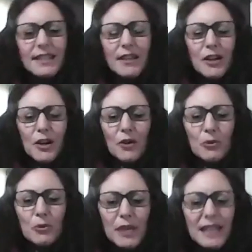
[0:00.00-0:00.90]
on a
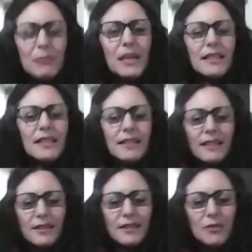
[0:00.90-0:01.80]
weekly
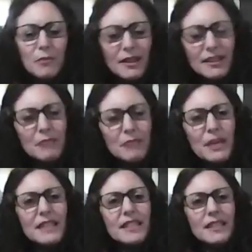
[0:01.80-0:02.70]
basis, on a monthly
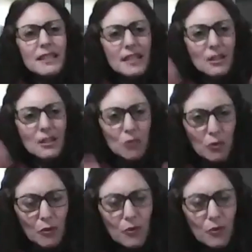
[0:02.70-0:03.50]
basis, and this is all